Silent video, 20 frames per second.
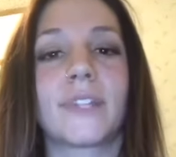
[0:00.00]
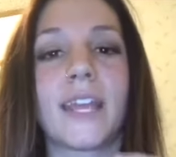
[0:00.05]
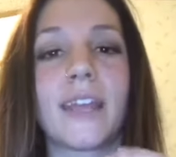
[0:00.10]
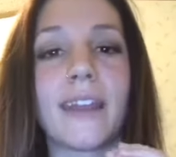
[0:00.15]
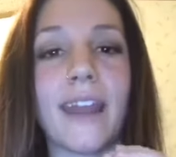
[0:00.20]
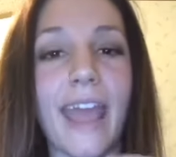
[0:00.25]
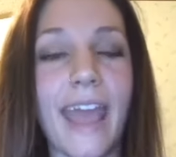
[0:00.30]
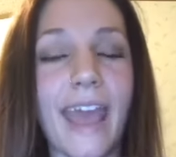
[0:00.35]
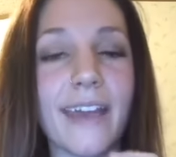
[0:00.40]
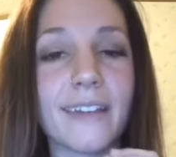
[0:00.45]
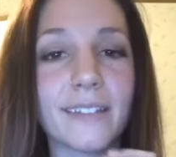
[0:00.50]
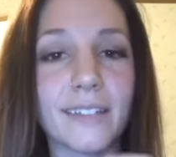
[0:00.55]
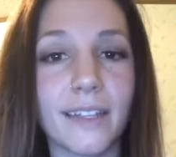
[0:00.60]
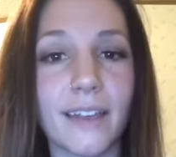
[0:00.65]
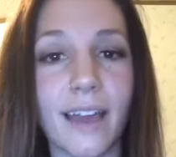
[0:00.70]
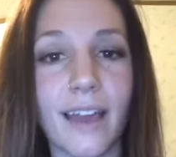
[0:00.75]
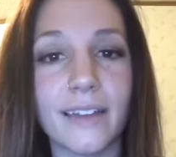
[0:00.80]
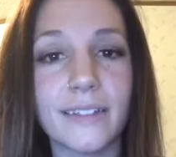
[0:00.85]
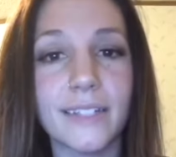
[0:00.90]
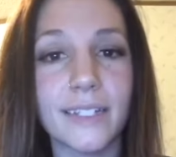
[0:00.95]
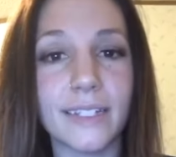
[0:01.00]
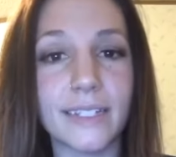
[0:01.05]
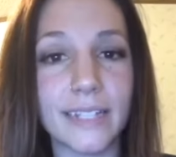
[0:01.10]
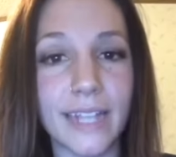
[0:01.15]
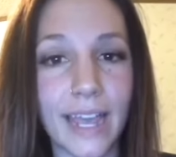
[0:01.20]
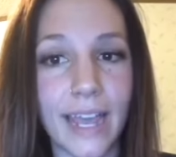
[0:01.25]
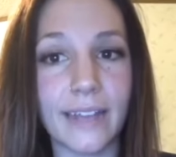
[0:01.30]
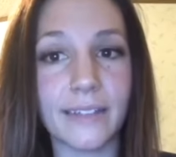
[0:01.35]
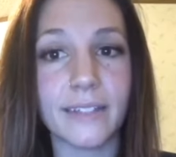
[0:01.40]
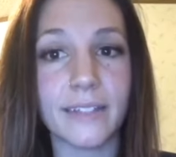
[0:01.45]
and ask God to
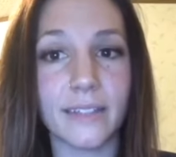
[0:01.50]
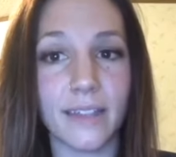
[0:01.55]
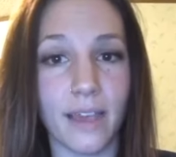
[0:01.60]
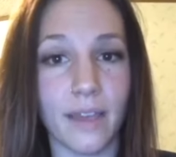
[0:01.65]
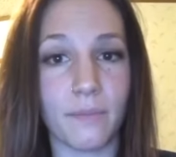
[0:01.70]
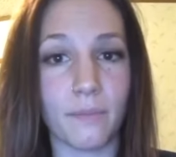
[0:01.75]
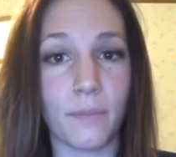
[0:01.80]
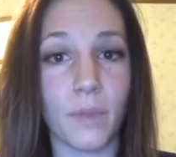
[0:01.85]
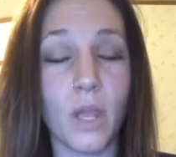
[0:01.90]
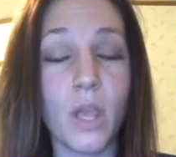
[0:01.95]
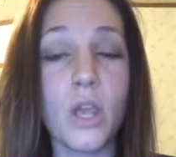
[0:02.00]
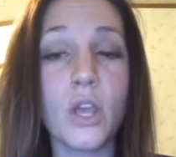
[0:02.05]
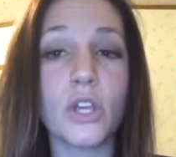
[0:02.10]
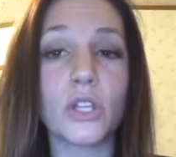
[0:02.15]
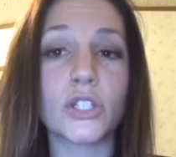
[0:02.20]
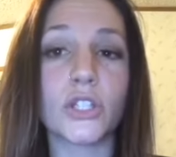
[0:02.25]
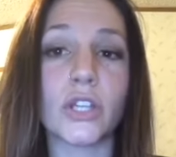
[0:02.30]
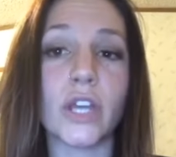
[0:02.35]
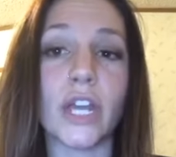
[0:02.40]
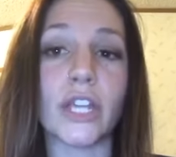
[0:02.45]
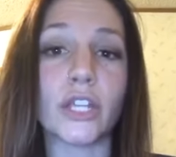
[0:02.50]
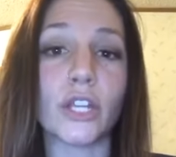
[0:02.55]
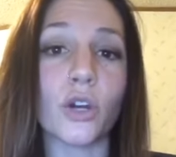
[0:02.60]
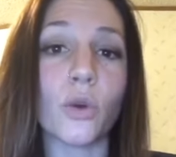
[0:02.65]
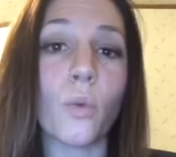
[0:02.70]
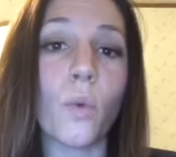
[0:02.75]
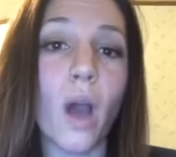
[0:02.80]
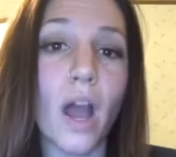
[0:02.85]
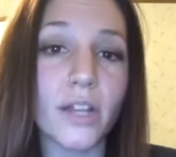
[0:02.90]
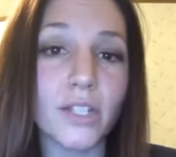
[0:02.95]
test them so that you're
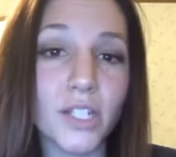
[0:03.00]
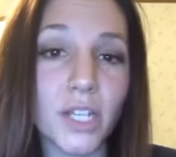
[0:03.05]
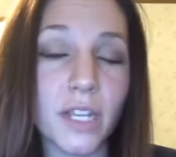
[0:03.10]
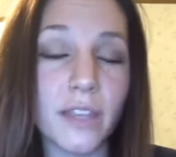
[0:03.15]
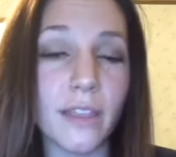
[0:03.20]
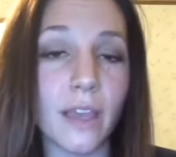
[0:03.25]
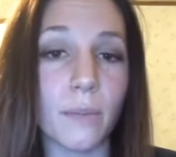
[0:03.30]
watching